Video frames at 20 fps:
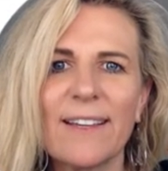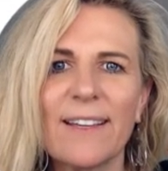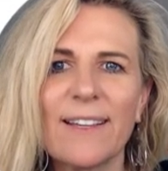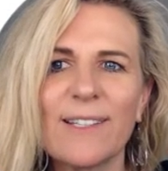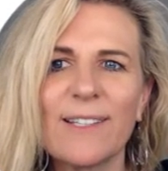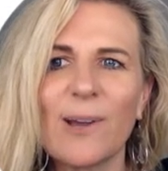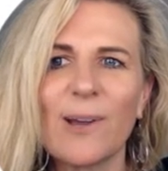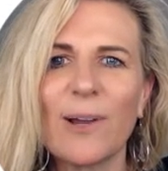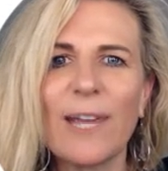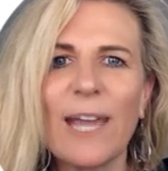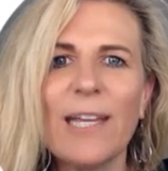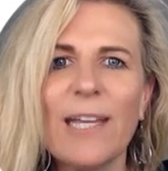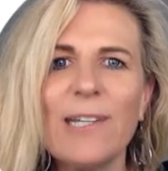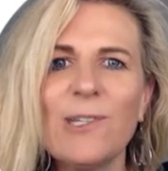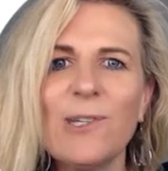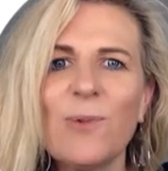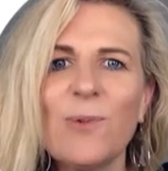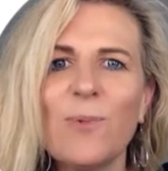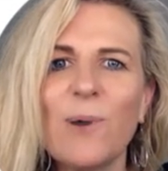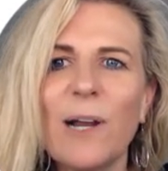So in case
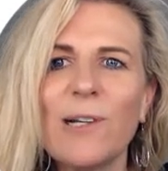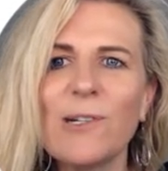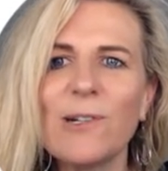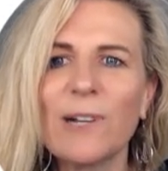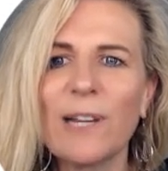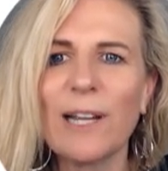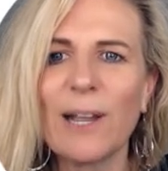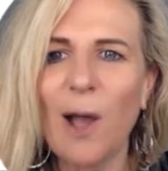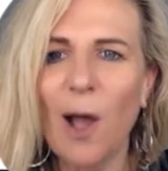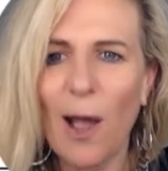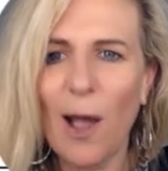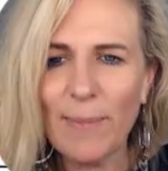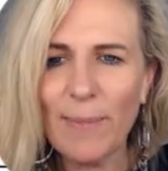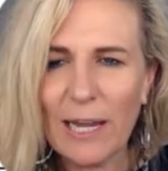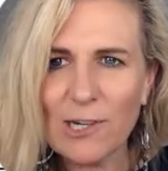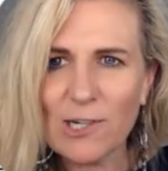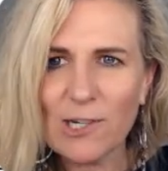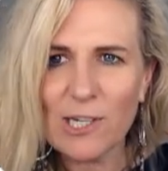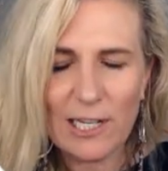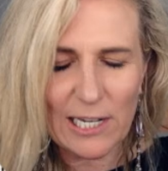you're wondering, I'm
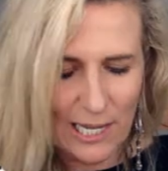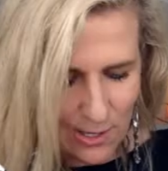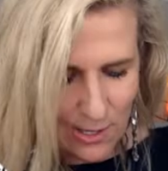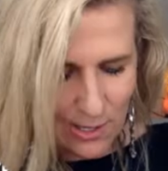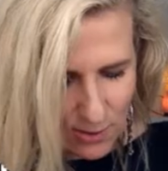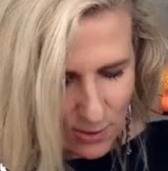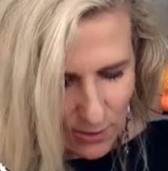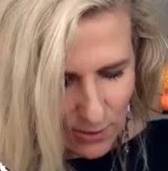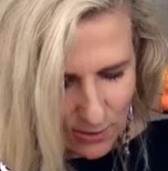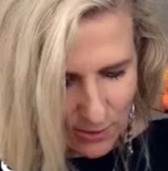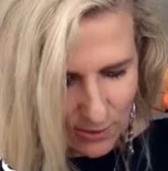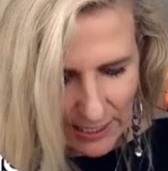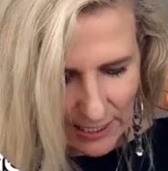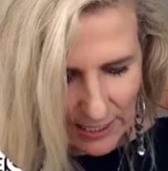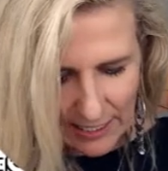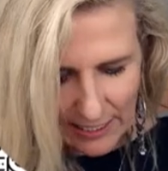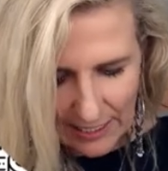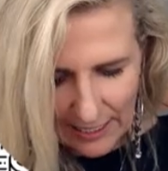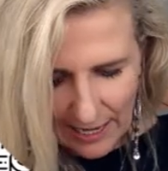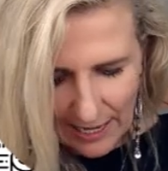actually
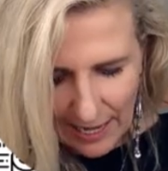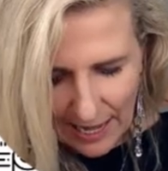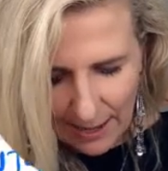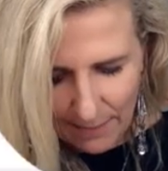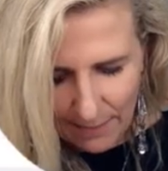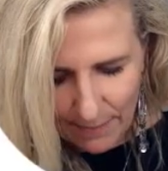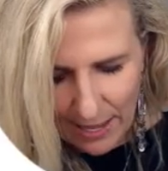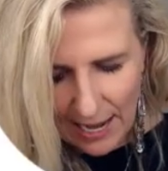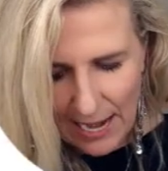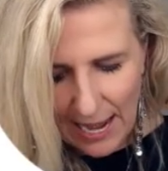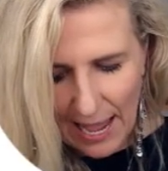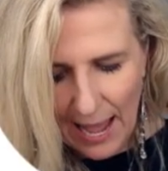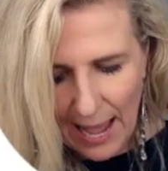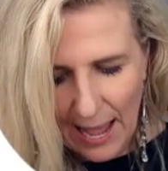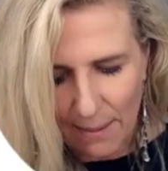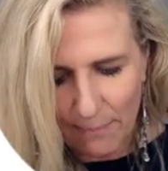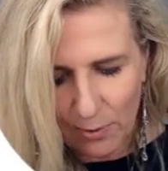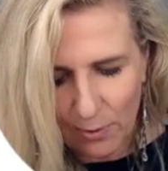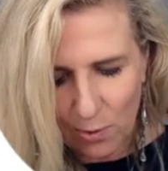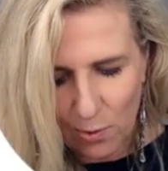using an
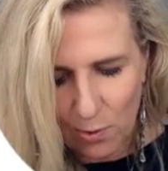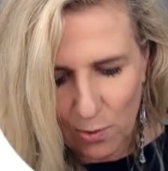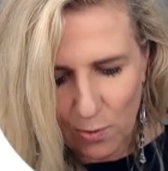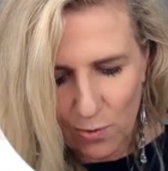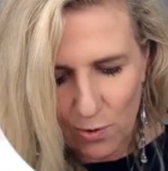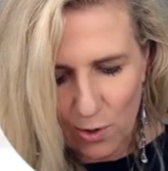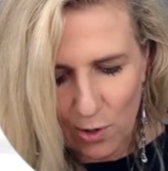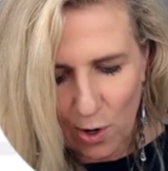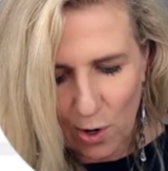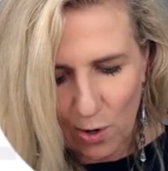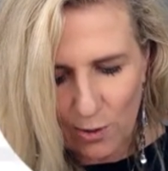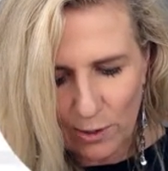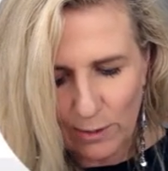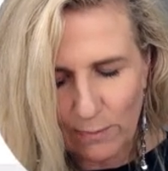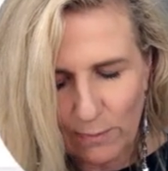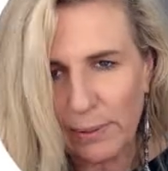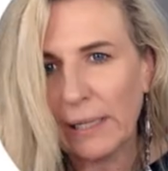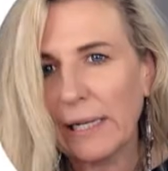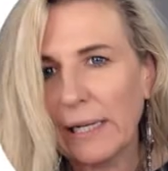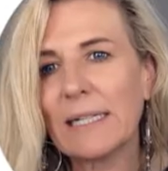app called
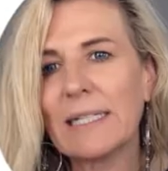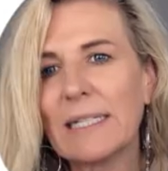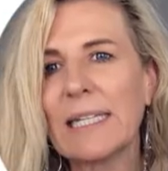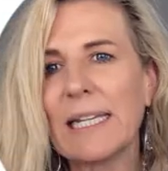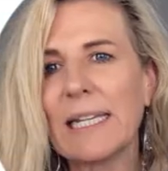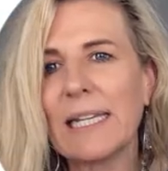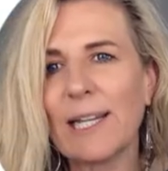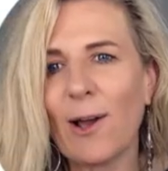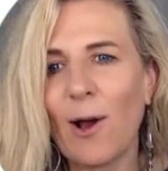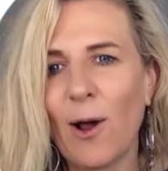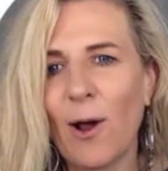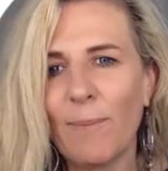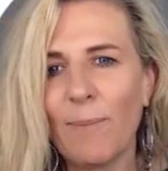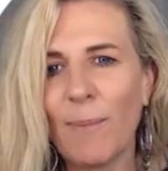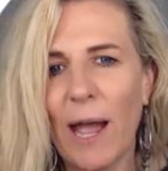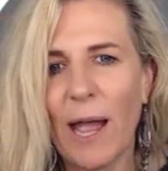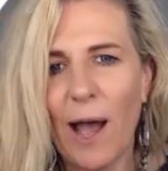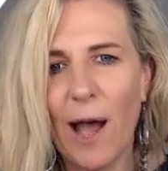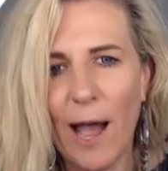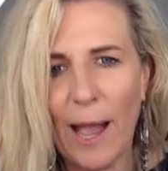Notability on
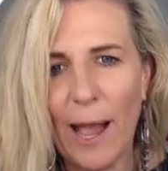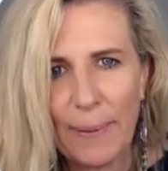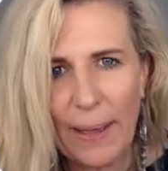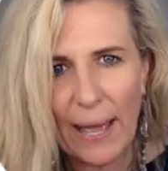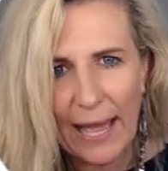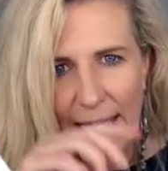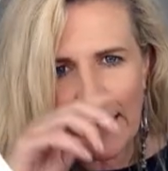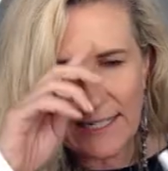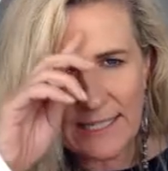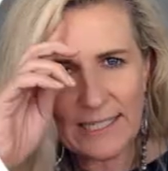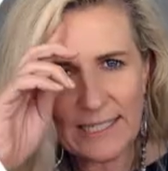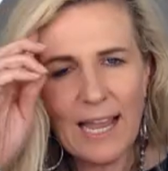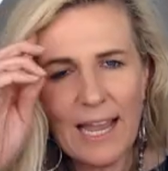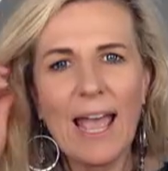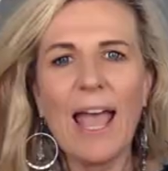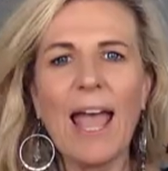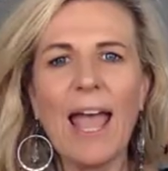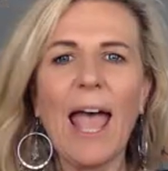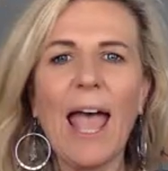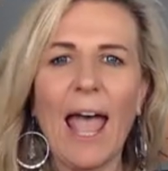my iPad,
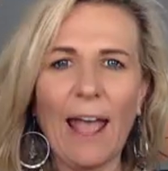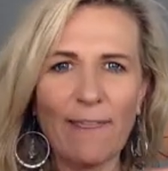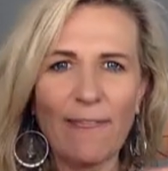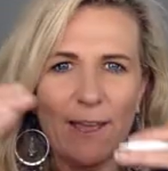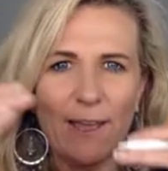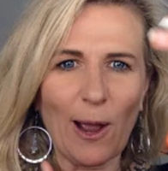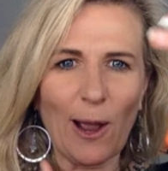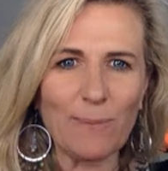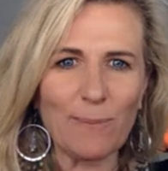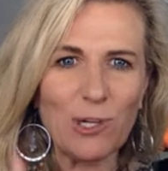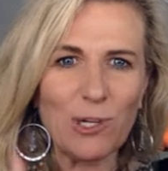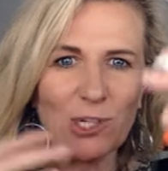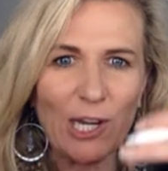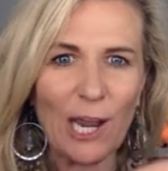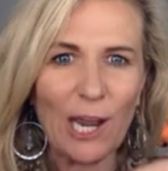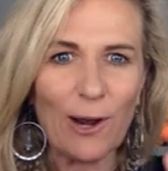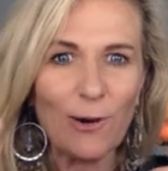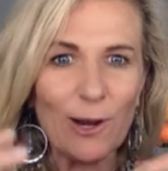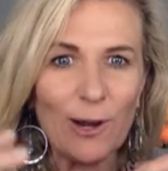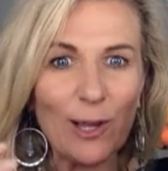and then I'm
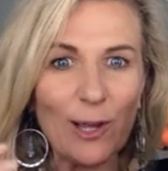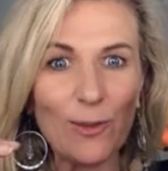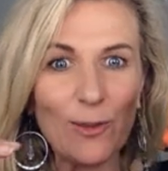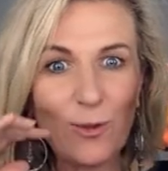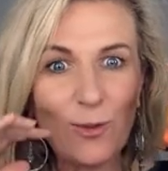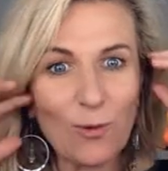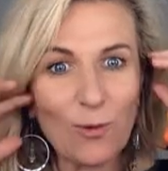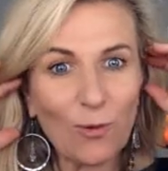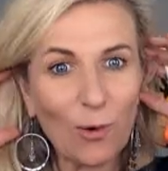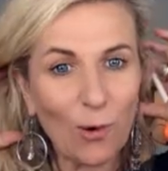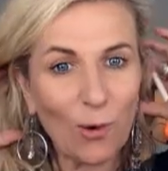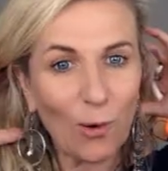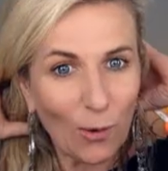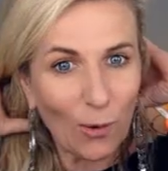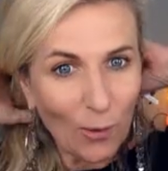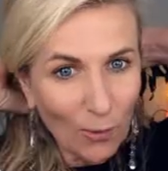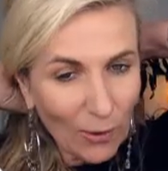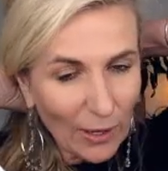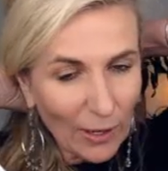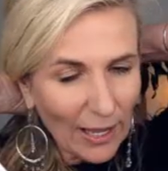sharing it
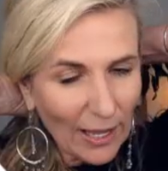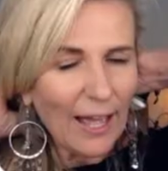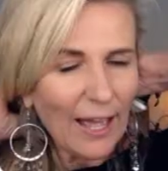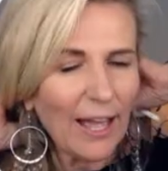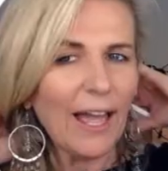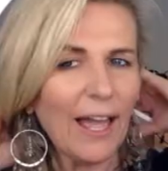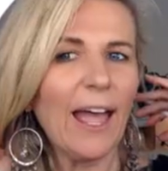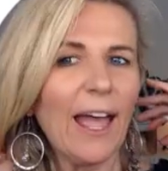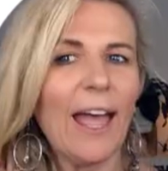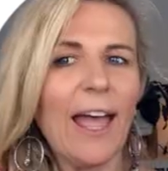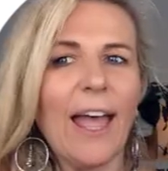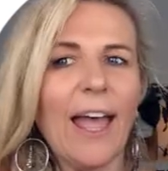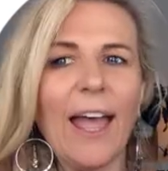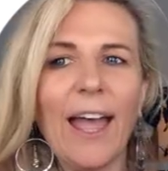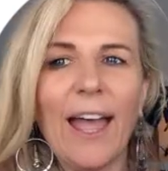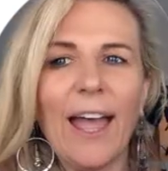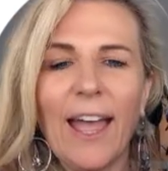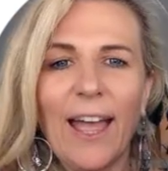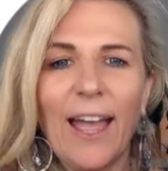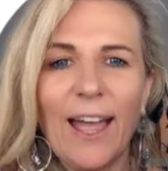through
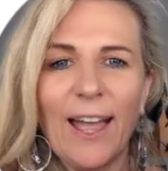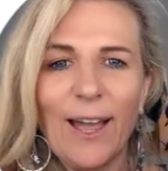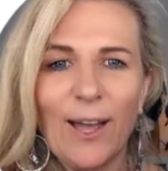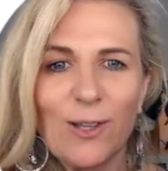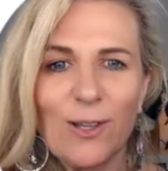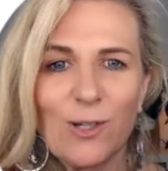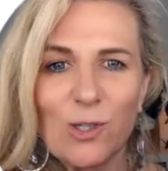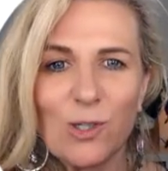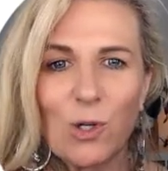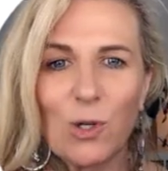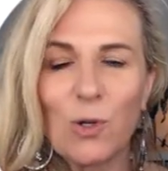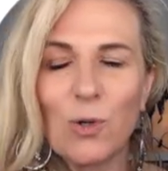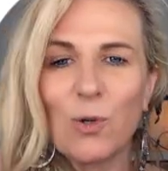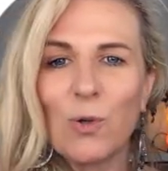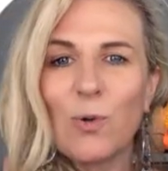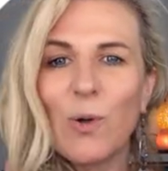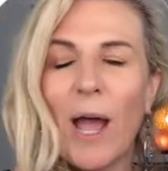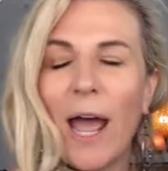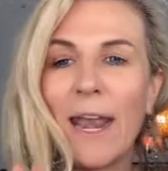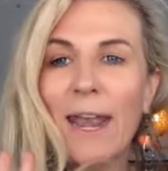
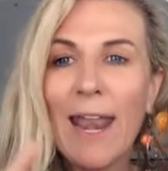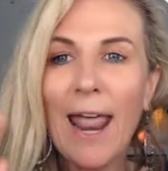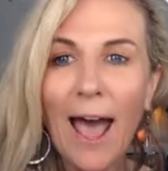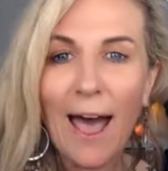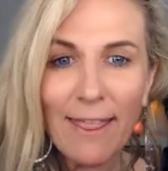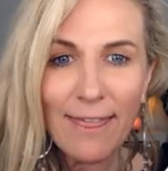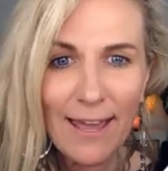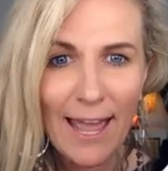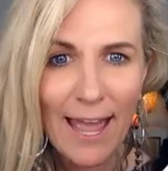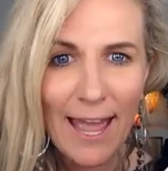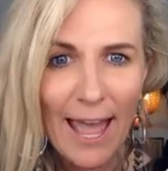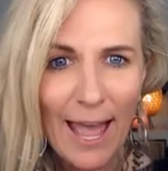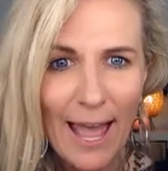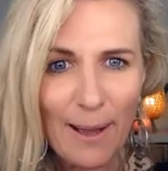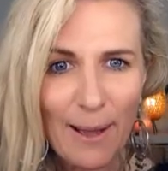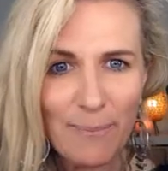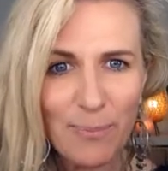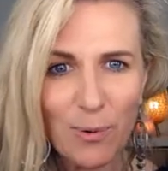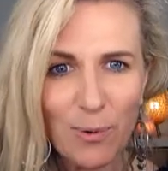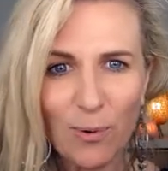to another
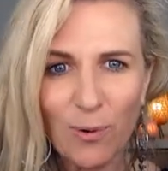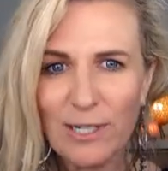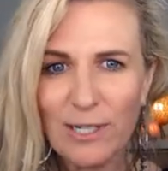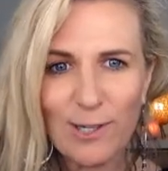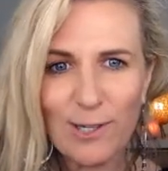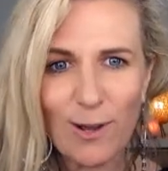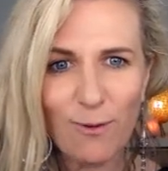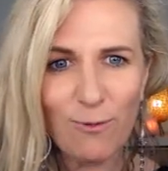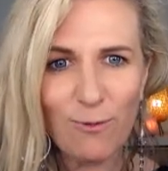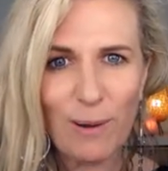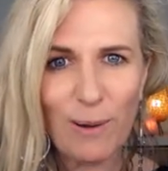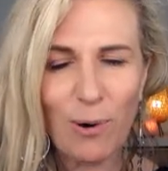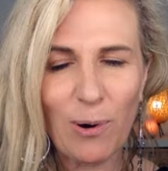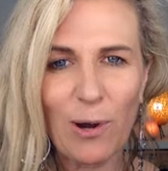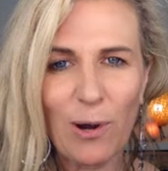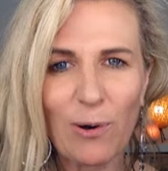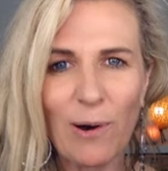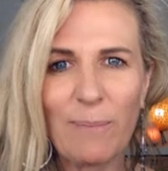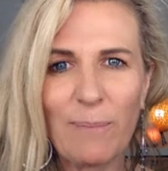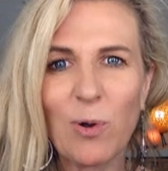app or a software
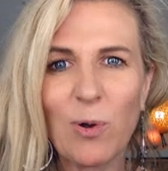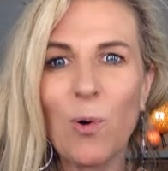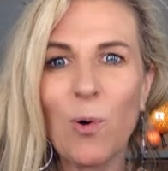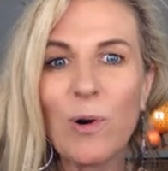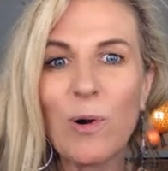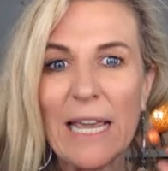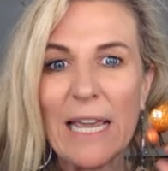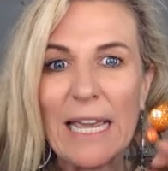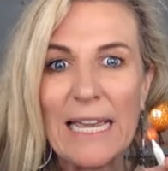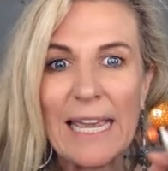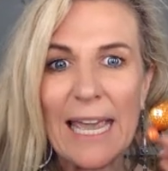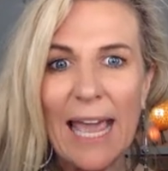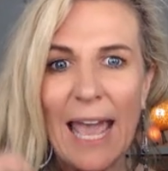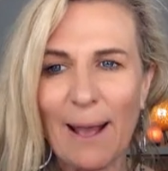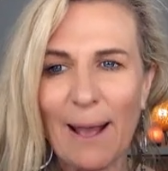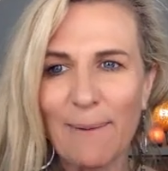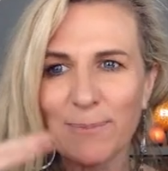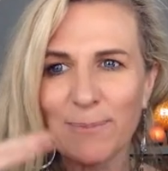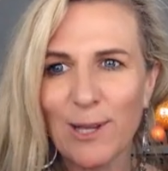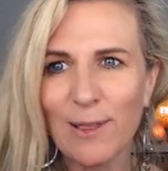program called Ecamm.